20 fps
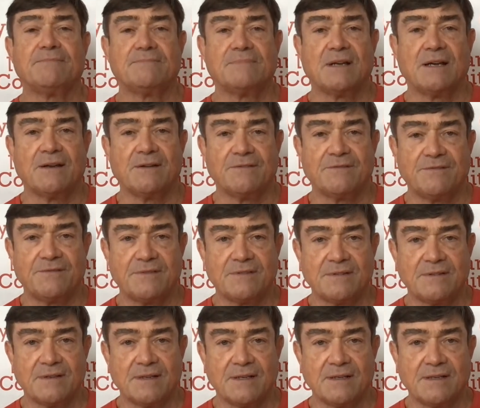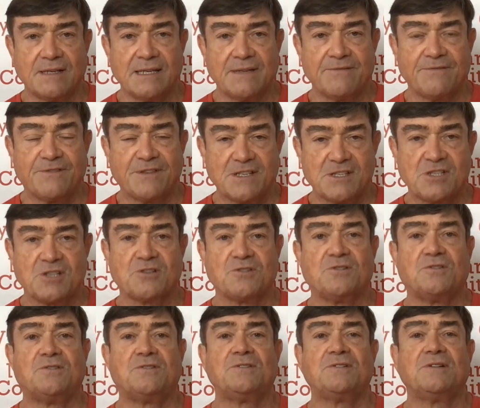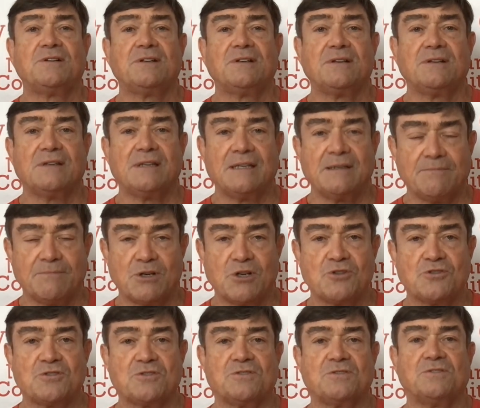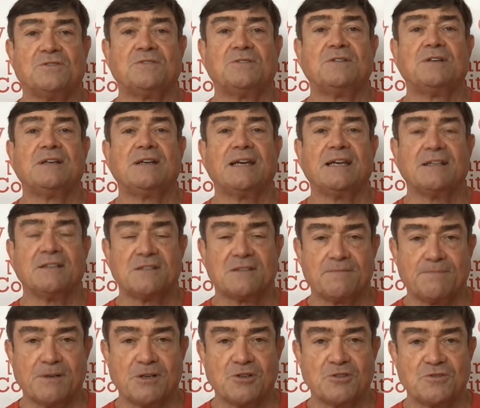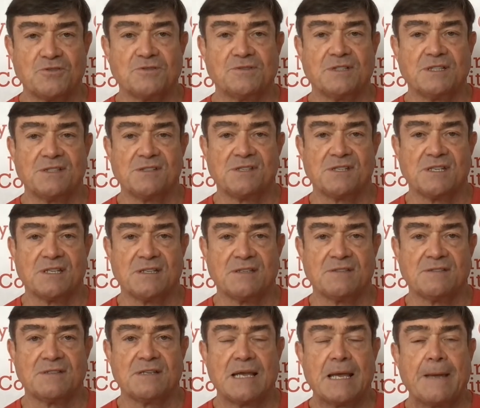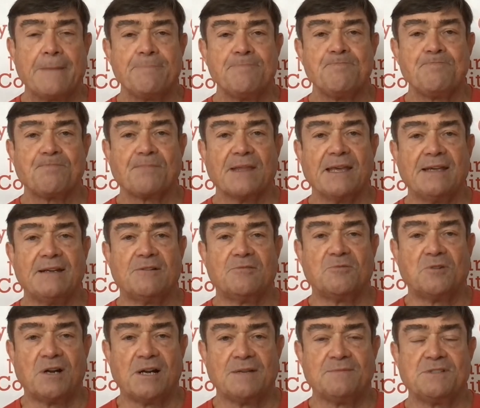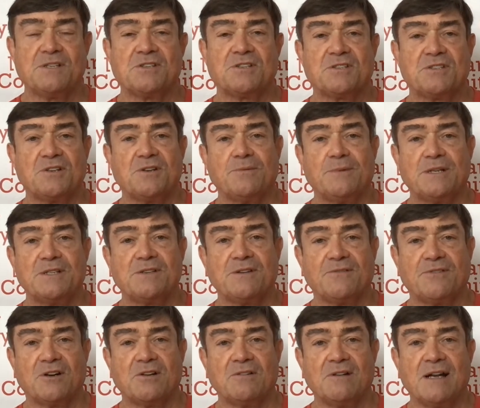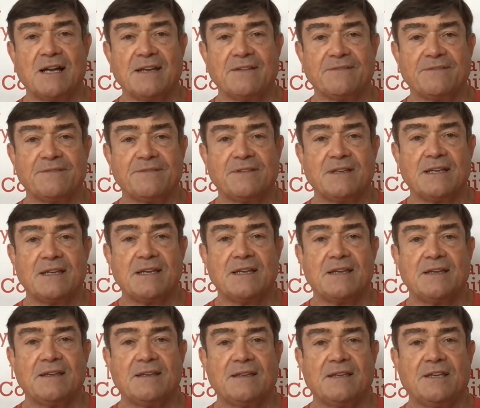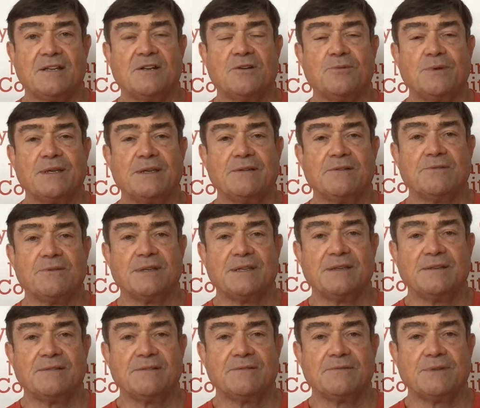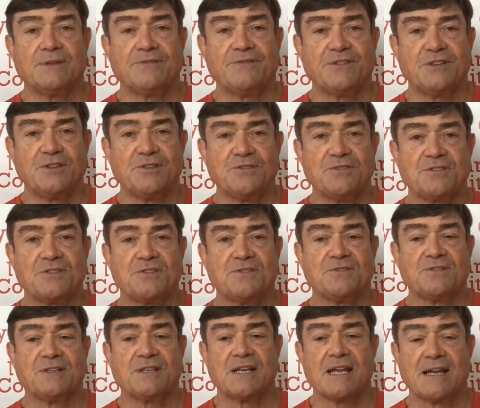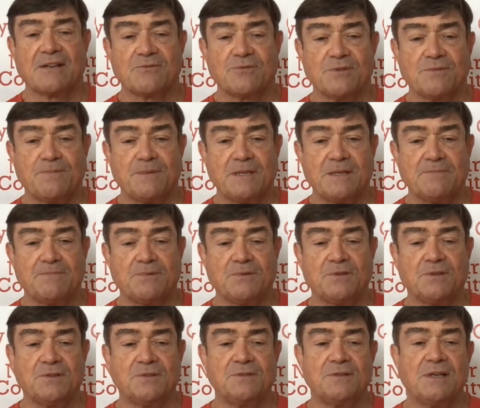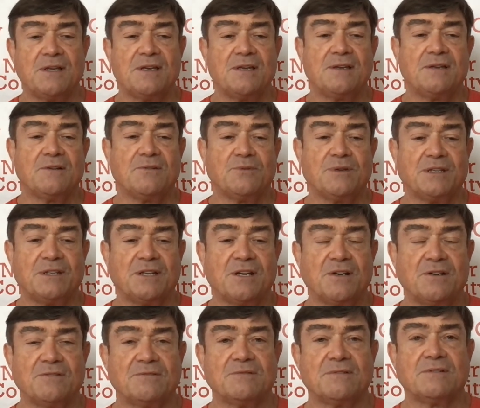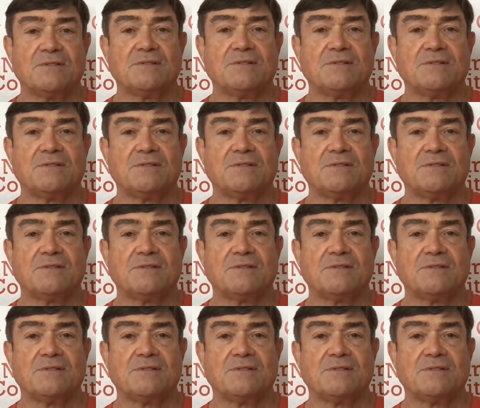of a physical, emotional, and spiritual disease, and it robs us so much of our life. We refuse to connect with people. We don't